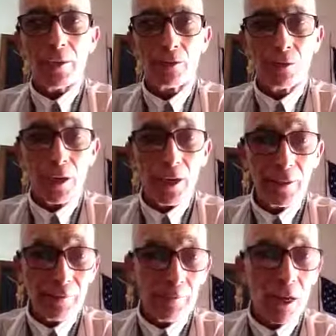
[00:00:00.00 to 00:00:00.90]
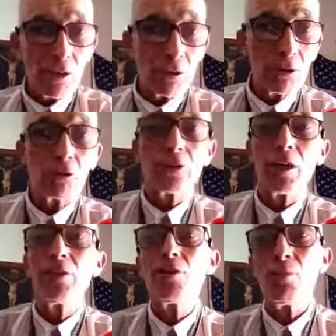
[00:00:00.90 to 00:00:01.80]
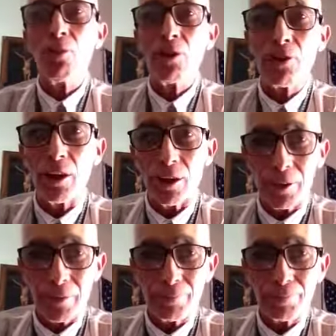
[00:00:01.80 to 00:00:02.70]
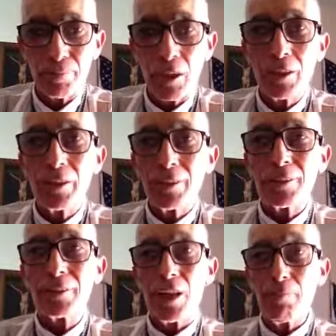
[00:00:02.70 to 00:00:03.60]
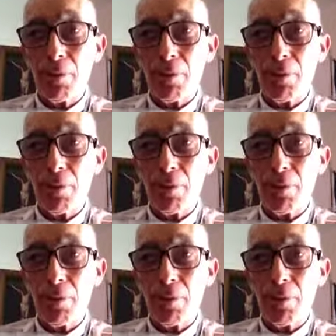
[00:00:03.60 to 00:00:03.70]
Today, I'm going to tell you one thing. Take